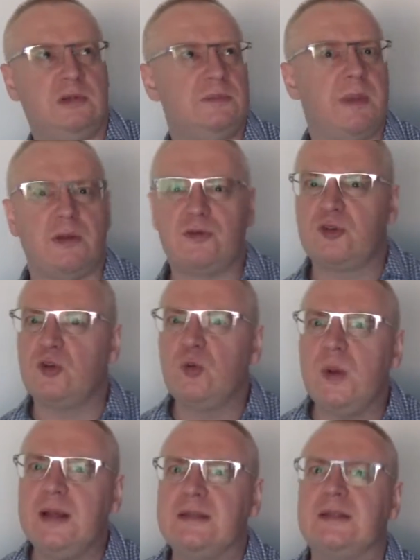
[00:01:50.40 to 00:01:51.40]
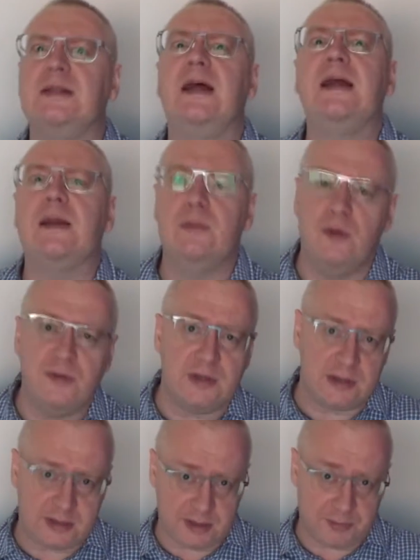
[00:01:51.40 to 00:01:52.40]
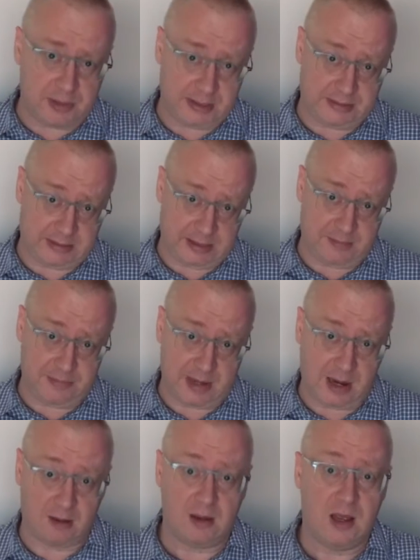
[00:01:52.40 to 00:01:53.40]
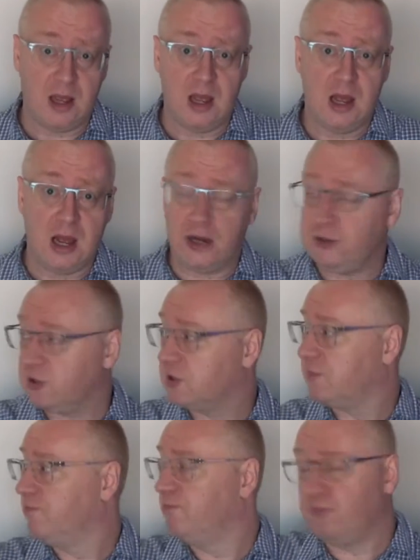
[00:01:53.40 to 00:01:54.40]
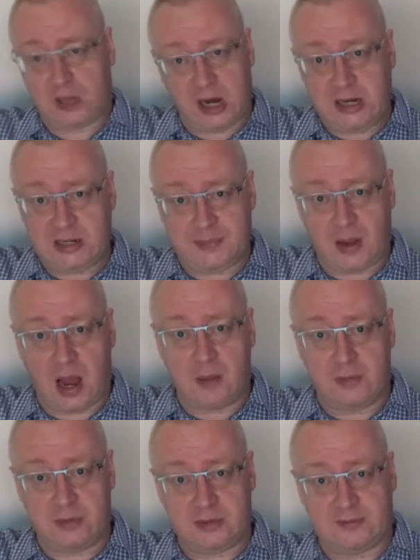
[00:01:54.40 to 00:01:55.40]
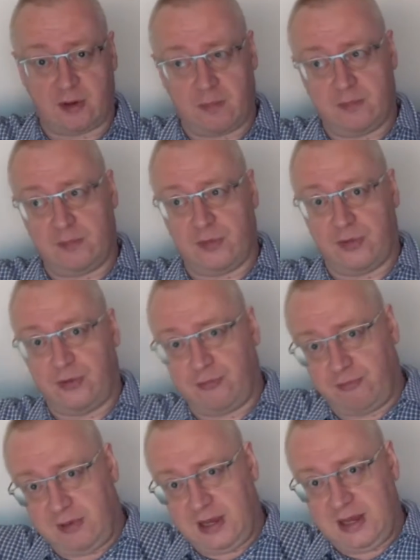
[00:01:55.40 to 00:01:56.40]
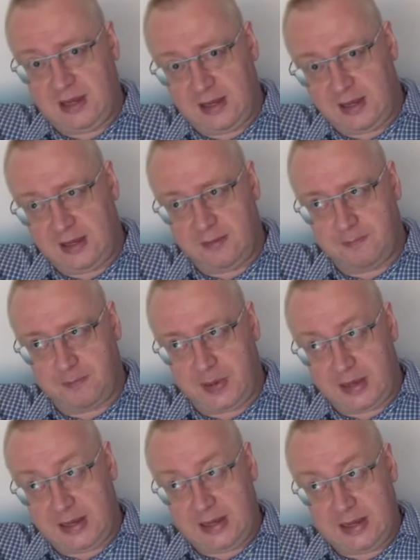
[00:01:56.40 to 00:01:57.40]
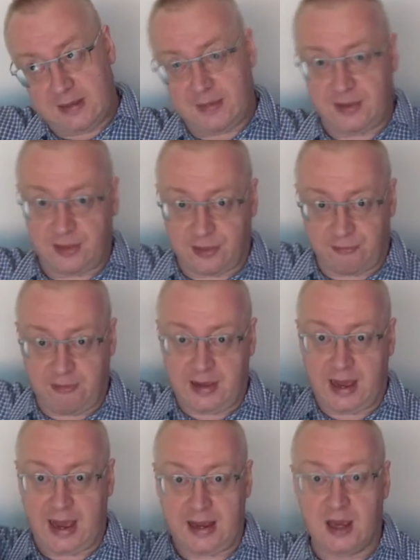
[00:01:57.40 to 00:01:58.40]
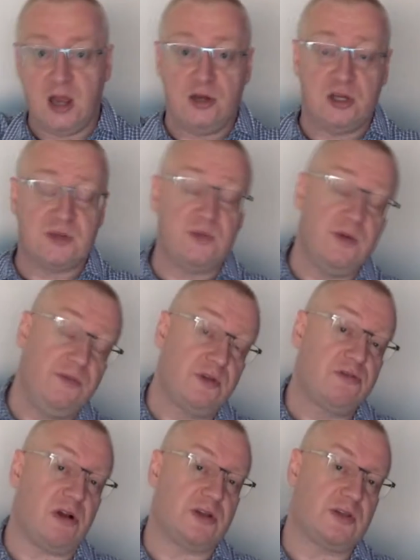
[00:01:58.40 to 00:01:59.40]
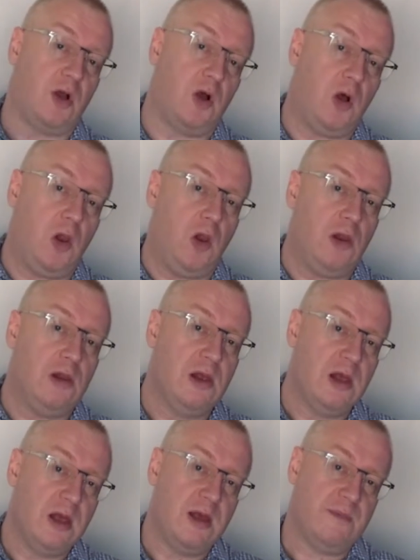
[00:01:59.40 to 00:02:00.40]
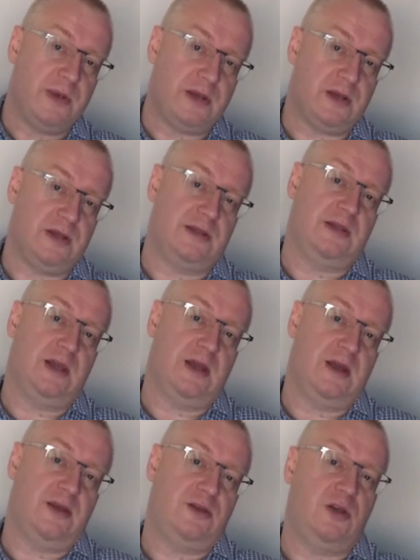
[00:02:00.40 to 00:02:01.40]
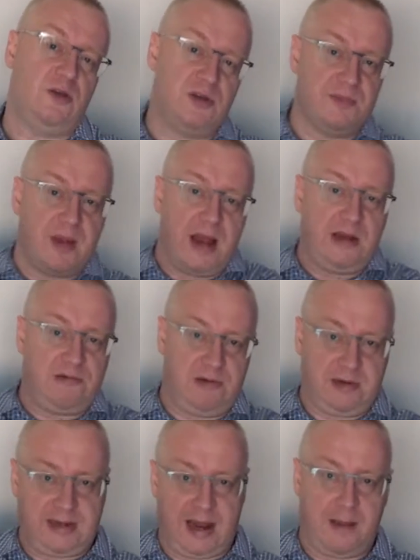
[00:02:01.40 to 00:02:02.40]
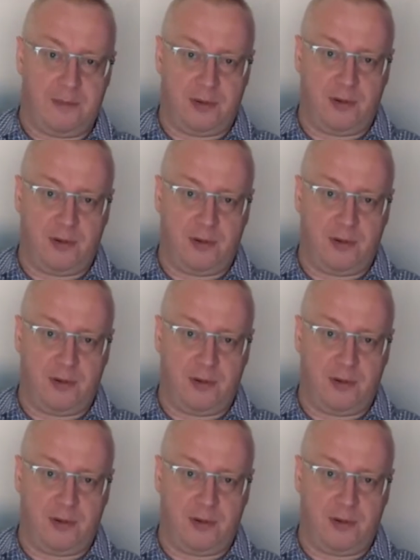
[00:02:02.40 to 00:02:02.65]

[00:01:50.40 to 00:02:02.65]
about 2 weeks today. I moved into the place I am now. I just changed apartments from 3A, just moved across the hall because a huge migrant camp